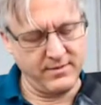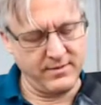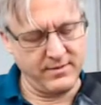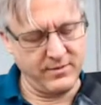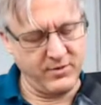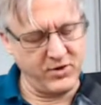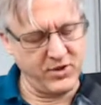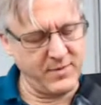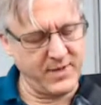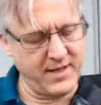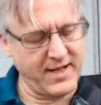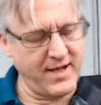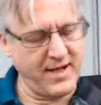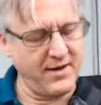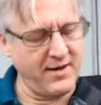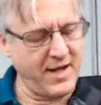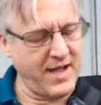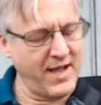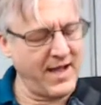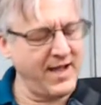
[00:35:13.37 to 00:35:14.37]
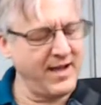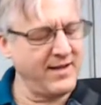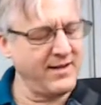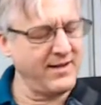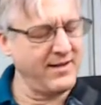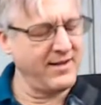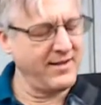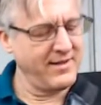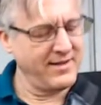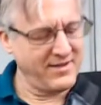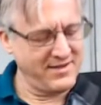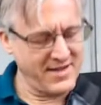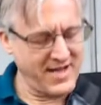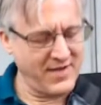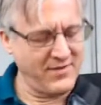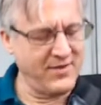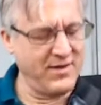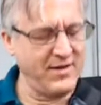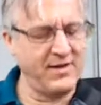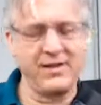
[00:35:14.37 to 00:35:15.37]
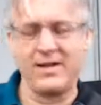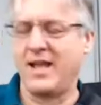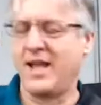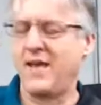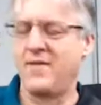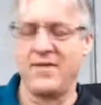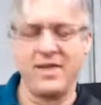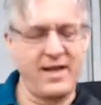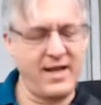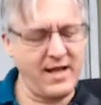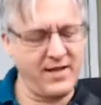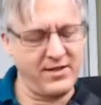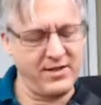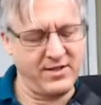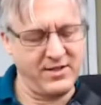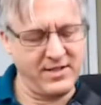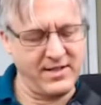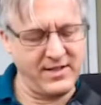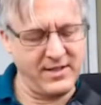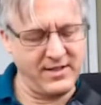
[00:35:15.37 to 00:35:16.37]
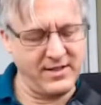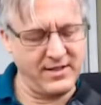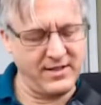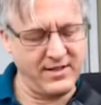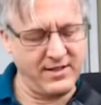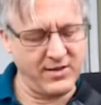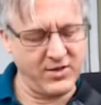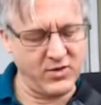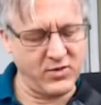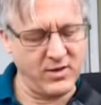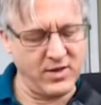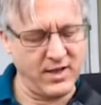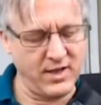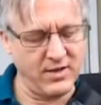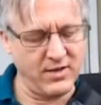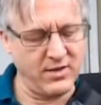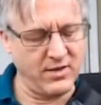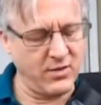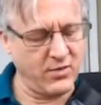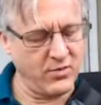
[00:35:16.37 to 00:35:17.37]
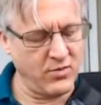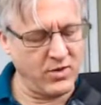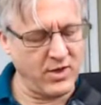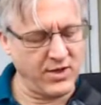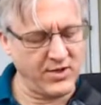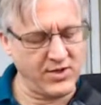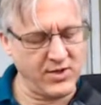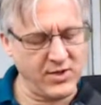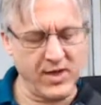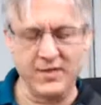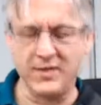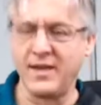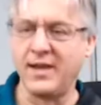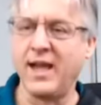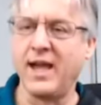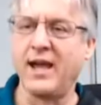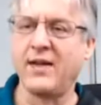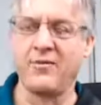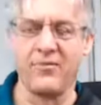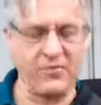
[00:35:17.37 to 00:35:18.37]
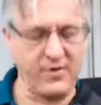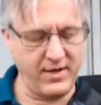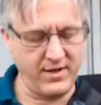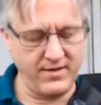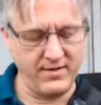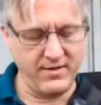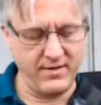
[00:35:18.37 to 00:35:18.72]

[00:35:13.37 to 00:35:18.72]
Losing my count. 9, 7, and then on the D string, we're also on the 9th fret.